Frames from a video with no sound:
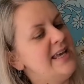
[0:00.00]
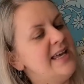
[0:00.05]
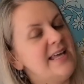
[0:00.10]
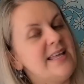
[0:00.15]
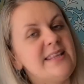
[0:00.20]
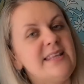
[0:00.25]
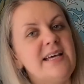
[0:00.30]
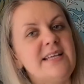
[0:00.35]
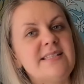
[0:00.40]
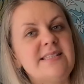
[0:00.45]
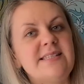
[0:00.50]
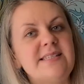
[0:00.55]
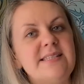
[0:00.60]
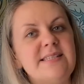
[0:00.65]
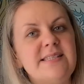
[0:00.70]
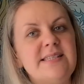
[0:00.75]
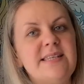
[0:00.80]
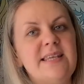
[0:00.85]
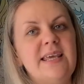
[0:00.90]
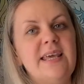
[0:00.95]

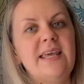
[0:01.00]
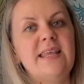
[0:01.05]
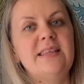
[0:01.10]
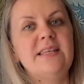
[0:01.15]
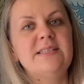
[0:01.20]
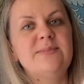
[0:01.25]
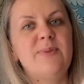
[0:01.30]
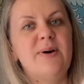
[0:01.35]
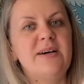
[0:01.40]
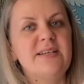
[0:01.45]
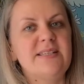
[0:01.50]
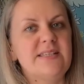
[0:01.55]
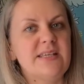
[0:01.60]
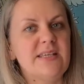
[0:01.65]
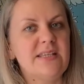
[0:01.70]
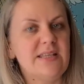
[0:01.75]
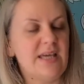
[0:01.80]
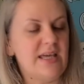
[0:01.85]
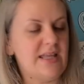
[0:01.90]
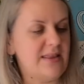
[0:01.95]
that's in this
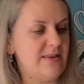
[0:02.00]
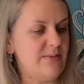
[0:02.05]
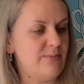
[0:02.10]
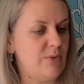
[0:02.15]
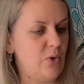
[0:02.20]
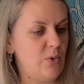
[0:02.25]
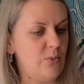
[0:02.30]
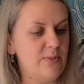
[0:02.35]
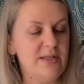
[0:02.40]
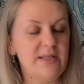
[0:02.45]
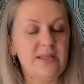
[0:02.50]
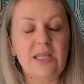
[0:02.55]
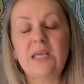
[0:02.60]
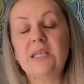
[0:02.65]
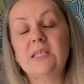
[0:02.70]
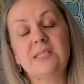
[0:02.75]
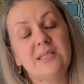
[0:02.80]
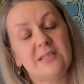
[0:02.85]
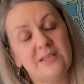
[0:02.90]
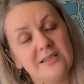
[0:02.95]
basket at the moment.
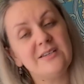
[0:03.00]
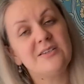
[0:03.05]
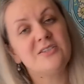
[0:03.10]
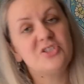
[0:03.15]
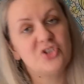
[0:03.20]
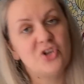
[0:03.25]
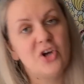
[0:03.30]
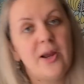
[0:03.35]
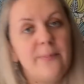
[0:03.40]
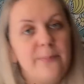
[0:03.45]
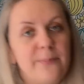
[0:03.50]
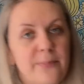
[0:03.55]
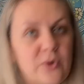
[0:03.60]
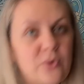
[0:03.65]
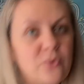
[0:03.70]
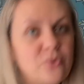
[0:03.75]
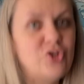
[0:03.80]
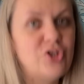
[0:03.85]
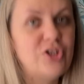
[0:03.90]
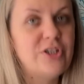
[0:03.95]
It's another
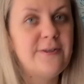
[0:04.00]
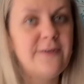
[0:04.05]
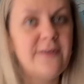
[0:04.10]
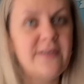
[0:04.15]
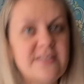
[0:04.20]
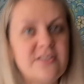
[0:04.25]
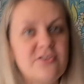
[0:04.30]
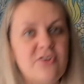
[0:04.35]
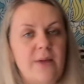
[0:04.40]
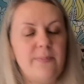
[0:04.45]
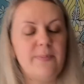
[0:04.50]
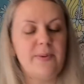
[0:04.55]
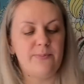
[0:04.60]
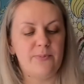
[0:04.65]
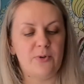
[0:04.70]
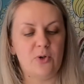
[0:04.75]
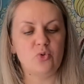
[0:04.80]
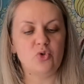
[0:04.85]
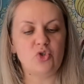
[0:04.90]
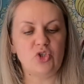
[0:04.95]
scrappy
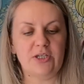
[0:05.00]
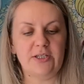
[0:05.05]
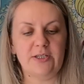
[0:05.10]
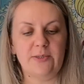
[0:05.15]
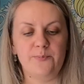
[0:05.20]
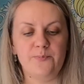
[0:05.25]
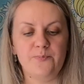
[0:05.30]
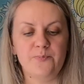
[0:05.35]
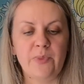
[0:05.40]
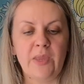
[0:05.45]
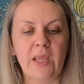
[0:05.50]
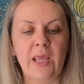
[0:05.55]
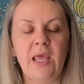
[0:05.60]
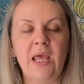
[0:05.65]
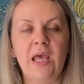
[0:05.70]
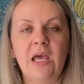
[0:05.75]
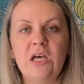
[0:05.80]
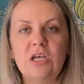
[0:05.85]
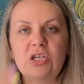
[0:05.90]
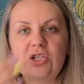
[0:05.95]
project.
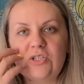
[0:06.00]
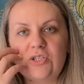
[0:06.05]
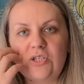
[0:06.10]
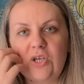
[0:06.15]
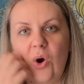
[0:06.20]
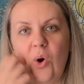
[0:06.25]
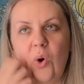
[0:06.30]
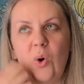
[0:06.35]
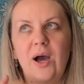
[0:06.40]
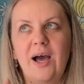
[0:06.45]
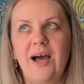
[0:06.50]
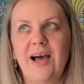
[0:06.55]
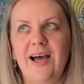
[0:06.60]
So